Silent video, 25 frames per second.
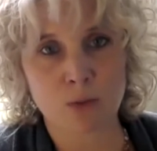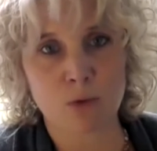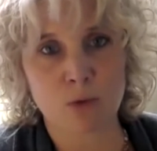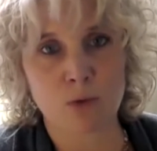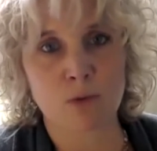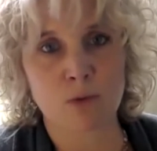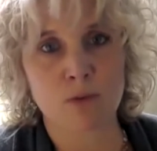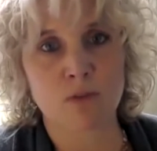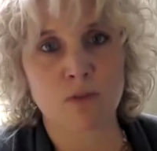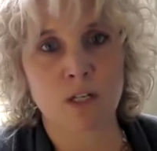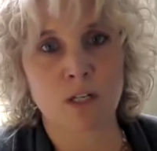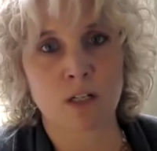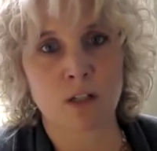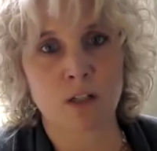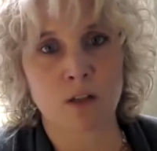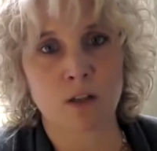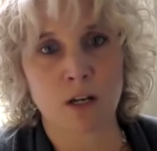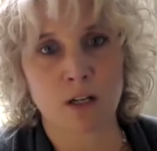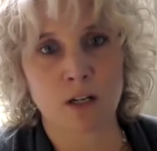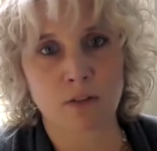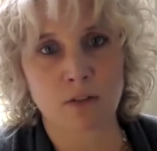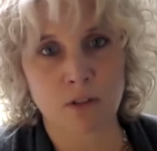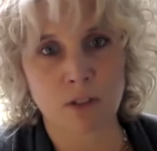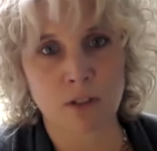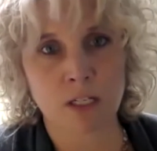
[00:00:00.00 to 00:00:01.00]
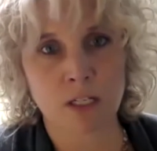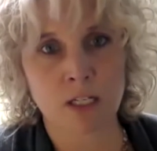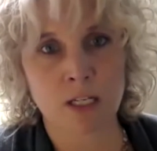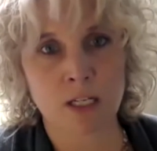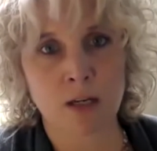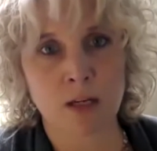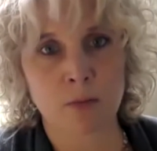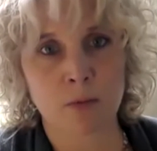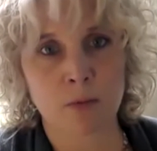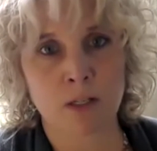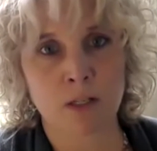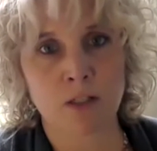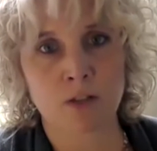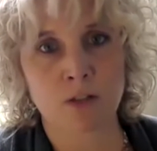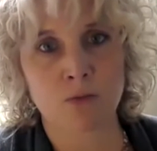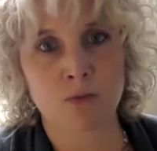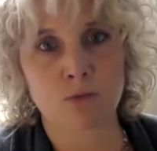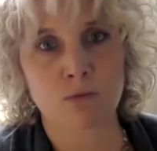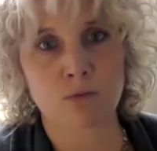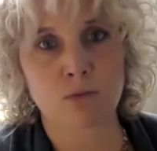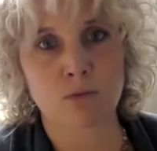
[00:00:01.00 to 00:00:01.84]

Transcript: where we've done a lot of cleanup and